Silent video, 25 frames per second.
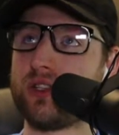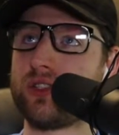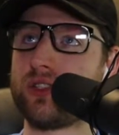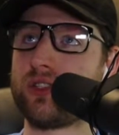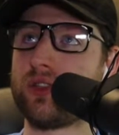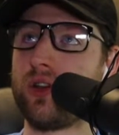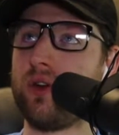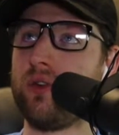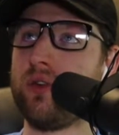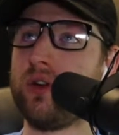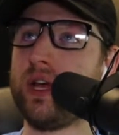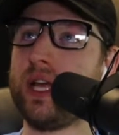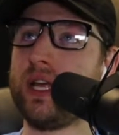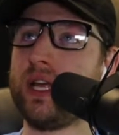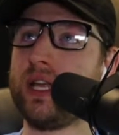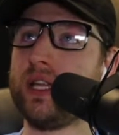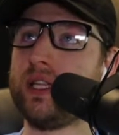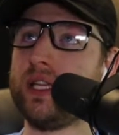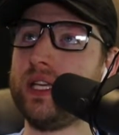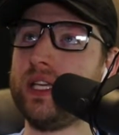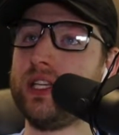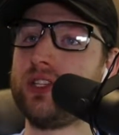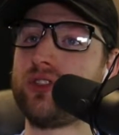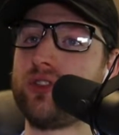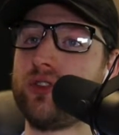So
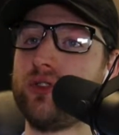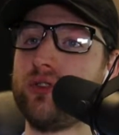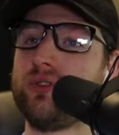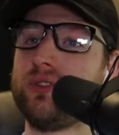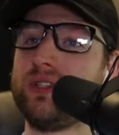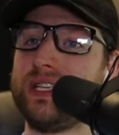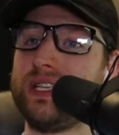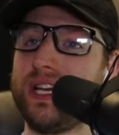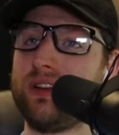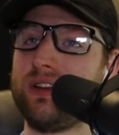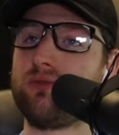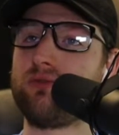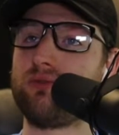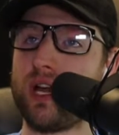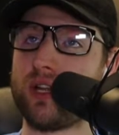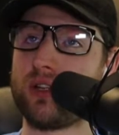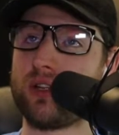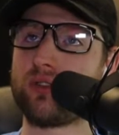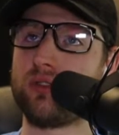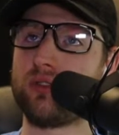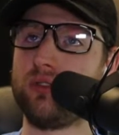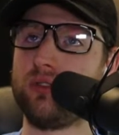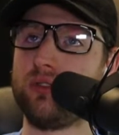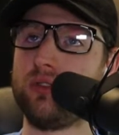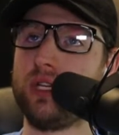these two did
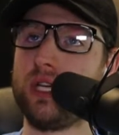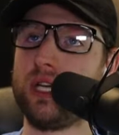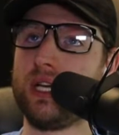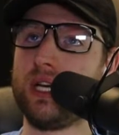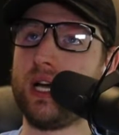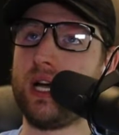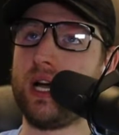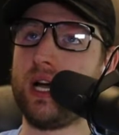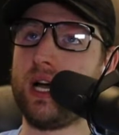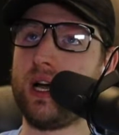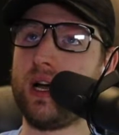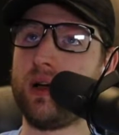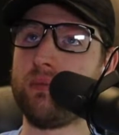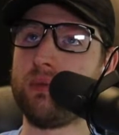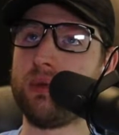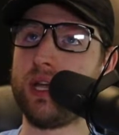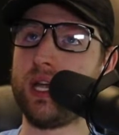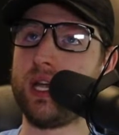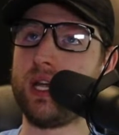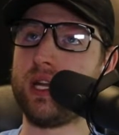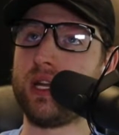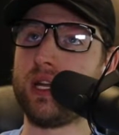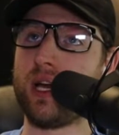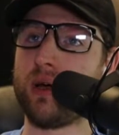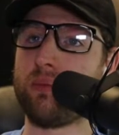wrestle,
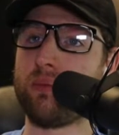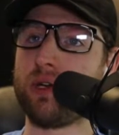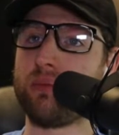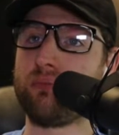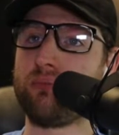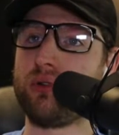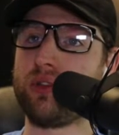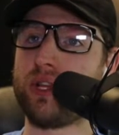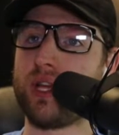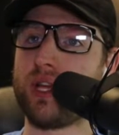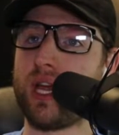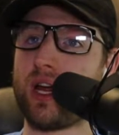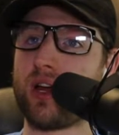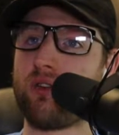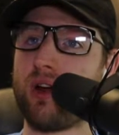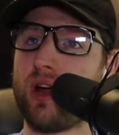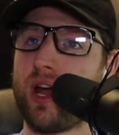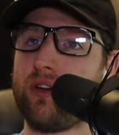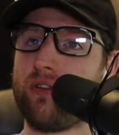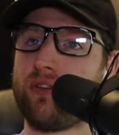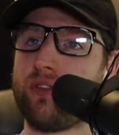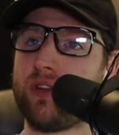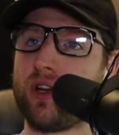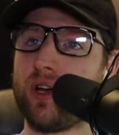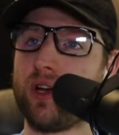and I'm going to put that
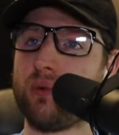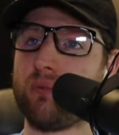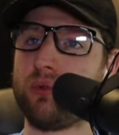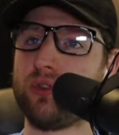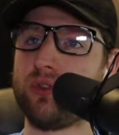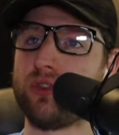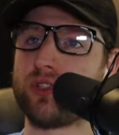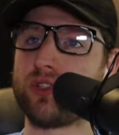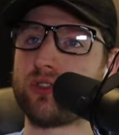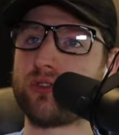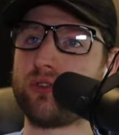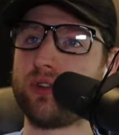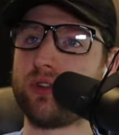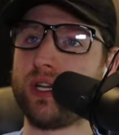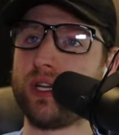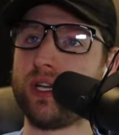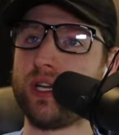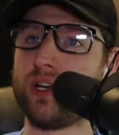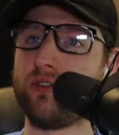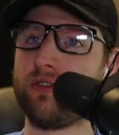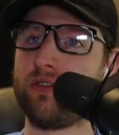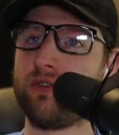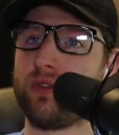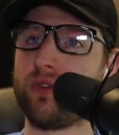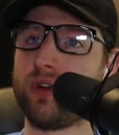graphic up on the screen
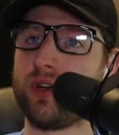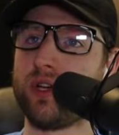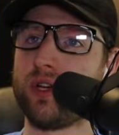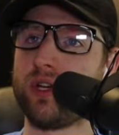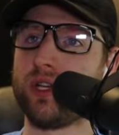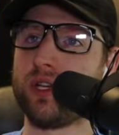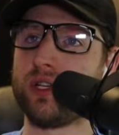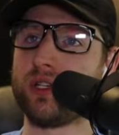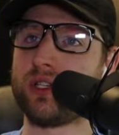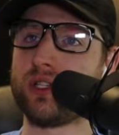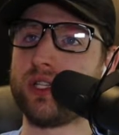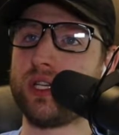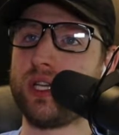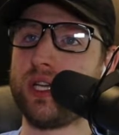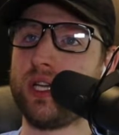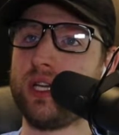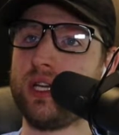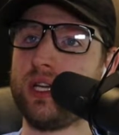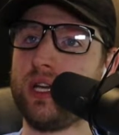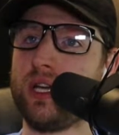here for you to see.